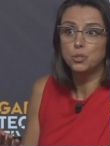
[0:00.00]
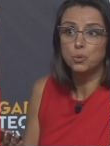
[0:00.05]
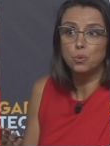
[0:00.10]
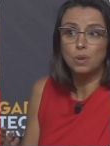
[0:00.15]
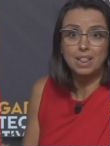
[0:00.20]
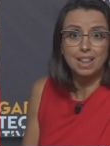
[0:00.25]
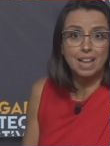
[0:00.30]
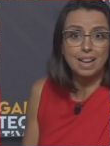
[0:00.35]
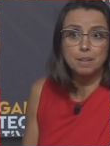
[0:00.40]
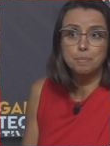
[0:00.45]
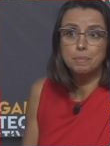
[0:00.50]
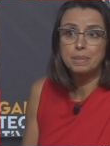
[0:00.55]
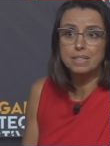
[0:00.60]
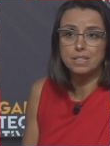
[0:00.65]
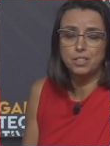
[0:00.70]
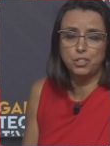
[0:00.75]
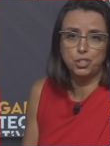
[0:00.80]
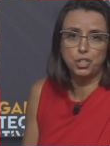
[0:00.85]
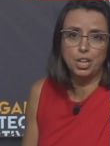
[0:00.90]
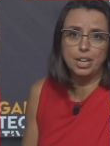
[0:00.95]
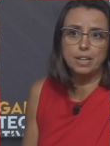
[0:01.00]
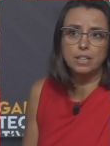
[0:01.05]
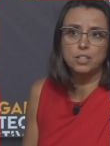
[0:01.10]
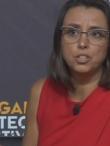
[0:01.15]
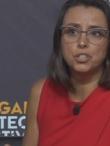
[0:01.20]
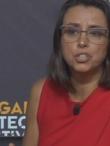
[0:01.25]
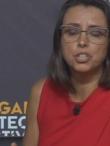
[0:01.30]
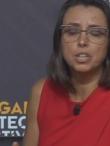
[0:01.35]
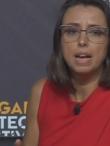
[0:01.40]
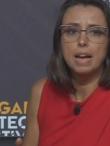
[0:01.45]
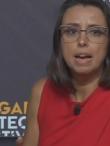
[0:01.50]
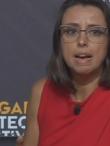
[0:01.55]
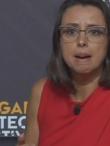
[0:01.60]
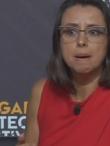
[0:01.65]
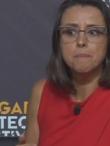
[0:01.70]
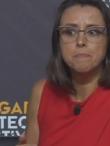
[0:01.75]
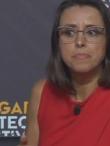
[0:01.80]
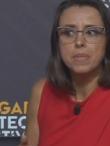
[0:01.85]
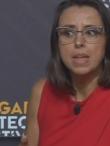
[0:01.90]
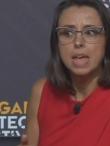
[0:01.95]
climate change.
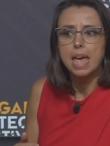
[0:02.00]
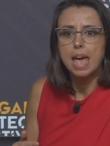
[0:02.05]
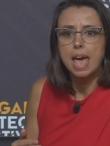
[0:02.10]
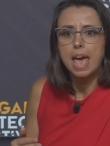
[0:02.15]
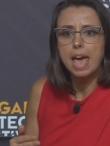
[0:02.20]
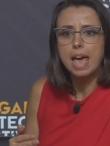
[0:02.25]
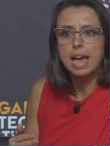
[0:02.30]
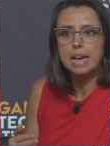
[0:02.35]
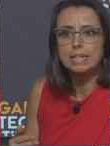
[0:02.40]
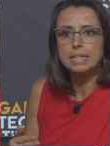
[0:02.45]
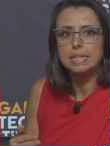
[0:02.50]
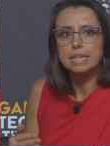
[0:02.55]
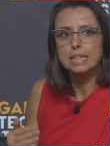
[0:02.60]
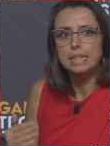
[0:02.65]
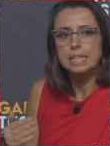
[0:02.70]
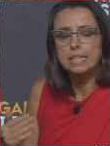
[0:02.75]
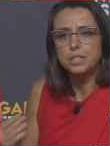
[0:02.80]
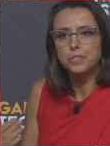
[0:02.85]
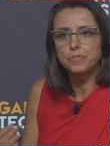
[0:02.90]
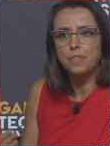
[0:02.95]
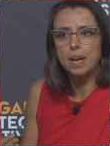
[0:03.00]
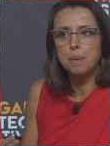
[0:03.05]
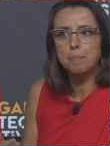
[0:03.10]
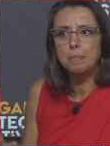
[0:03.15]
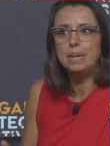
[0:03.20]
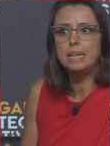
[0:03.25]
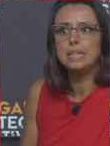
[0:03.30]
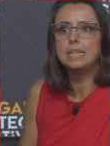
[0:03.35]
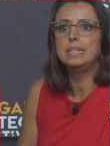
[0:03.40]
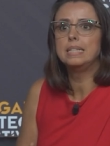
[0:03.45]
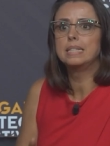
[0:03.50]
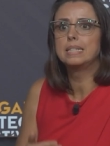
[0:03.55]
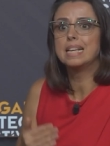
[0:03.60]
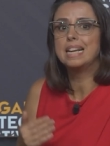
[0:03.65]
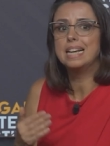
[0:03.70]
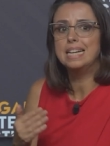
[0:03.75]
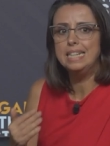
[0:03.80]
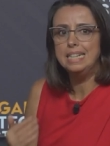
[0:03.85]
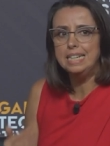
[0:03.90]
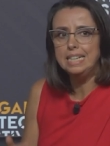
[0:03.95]
And these families
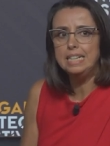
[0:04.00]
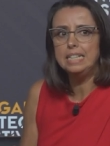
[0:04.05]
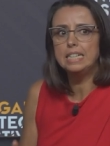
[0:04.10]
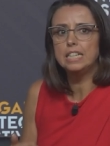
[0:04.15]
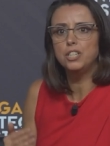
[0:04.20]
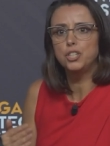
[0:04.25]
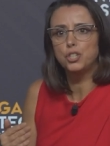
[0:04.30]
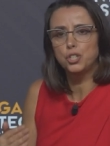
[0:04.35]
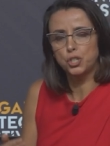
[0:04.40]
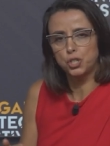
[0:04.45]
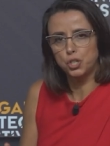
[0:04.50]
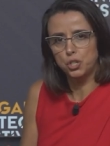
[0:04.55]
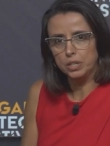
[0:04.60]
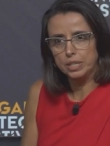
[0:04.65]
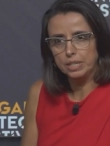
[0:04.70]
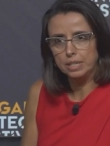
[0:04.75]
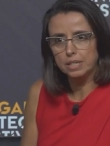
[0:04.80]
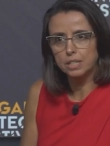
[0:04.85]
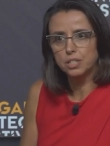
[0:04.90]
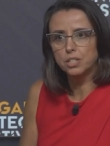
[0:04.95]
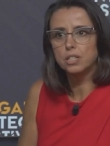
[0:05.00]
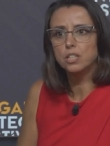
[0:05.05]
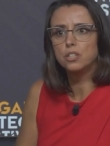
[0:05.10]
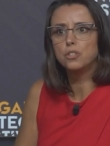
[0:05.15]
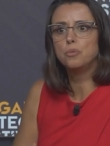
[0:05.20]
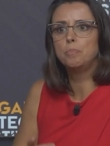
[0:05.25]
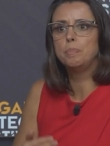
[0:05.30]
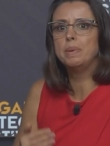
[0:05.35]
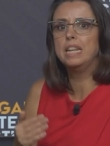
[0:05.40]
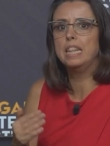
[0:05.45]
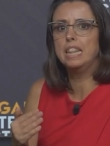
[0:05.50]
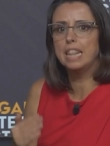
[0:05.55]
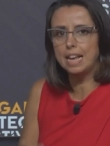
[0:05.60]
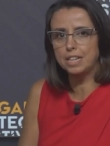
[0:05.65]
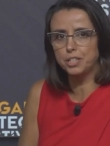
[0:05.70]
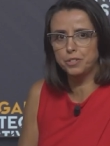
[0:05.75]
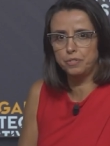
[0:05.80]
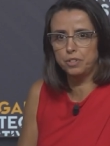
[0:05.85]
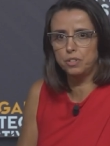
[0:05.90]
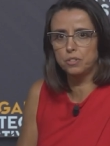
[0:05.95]
need insurance to be
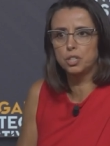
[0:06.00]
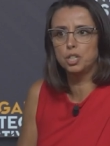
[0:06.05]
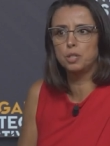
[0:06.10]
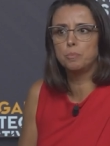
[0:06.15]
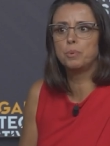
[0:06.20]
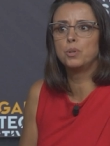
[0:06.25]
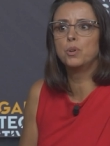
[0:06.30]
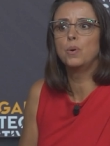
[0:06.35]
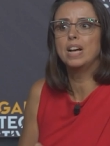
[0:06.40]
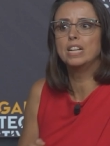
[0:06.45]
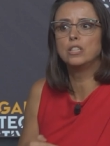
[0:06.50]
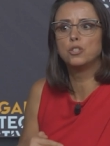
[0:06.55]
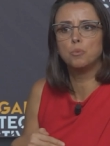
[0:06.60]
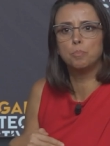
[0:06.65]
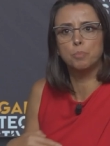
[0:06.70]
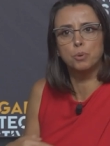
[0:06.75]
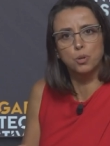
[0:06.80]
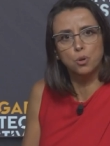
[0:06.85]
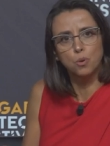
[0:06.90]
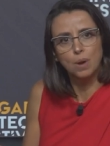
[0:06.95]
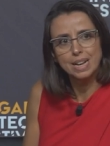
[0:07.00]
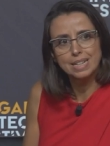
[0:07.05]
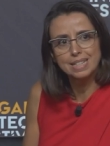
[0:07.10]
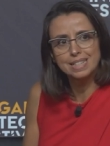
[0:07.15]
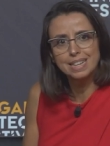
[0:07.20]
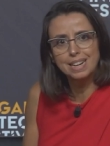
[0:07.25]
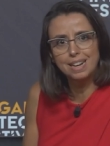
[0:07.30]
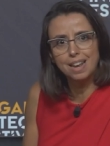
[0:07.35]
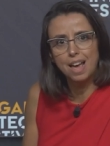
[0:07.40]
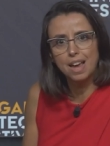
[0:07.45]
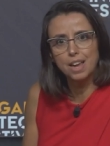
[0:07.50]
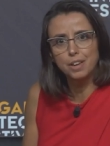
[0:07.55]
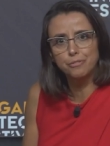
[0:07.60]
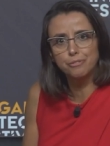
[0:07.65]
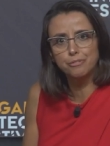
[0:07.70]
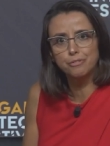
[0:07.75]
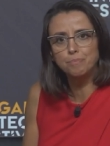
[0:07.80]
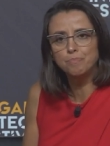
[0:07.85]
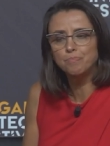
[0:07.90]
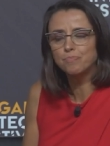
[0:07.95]
less vulnerable and to progress in
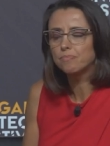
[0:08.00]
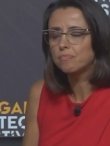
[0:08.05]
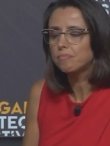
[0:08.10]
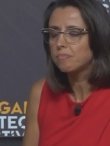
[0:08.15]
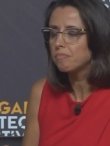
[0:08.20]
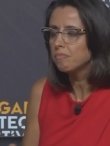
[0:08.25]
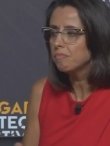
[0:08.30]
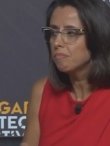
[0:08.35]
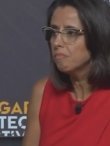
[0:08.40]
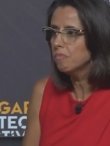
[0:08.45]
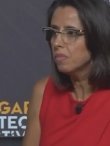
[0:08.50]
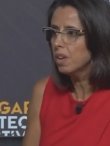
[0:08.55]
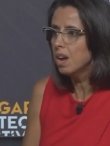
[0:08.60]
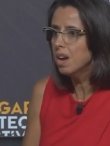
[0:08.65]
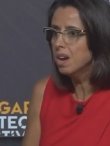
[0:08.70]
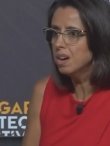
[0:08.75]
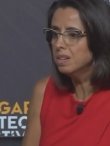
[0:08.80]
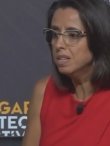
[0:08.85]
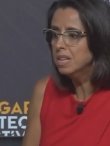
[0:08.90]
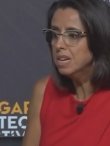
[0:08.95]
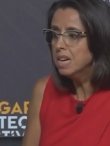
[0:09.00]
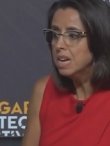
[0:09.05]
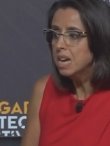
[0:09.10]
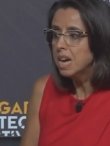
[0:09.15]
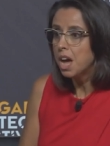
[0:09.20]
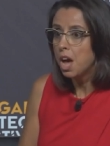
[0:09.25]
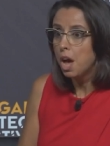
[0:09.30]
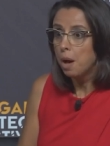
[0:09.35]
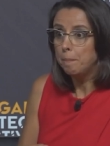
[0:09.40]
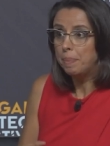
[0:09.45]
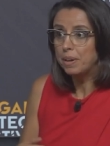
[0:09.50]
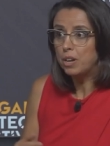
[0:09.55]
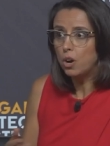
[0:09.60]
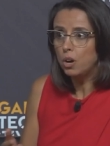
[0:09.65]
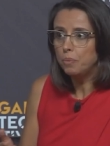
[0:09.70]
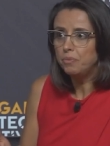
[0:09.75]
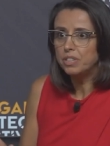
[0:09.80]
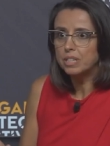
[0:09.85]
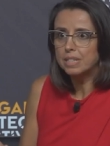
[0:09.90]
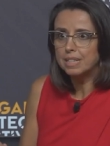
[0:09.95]
life. But
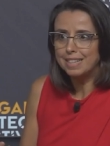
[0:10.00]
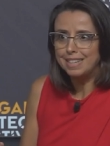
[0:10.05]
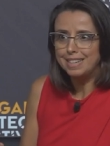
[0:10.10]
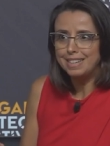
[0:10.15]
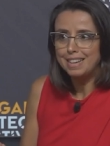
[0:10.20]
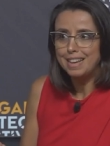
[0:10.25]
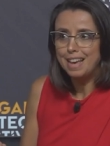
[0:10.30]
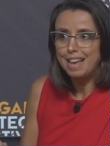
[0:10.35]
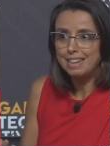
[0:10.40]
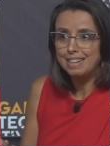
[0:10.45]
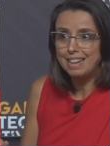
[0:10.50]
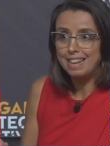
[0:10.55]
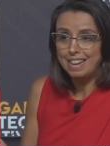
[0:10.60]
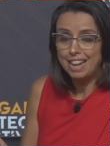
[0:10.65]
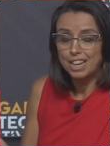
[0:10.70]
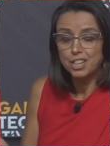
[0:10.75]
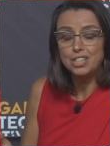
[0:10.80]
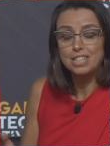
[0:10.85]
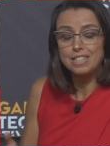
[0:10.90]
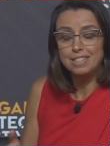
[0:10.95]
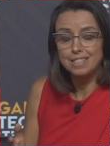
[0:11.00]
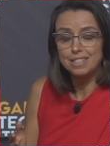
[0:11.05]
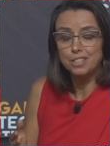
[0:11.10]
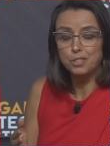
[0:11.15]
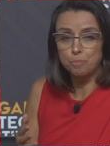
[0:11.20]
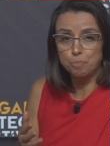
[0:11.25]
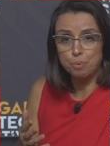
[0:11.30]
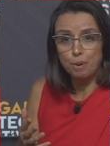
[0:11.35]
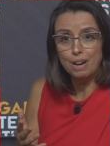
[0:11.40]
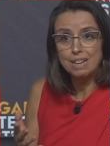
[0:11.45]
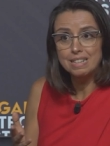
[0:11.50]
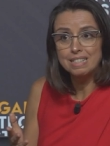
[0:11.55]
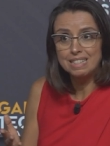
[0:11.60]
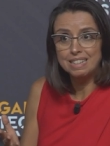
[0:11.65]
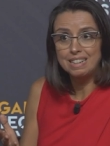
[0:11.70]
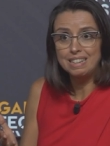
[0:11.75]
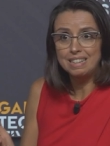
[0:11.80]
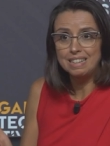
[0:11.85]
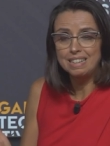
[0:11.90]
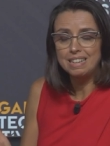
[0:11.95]
obviously, and actually
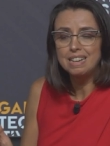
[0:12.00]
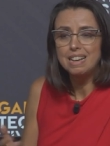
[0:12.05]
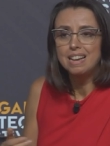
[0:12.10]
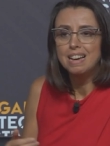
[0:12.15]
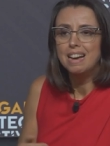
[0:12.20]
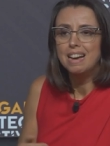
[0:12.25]
surprisingly,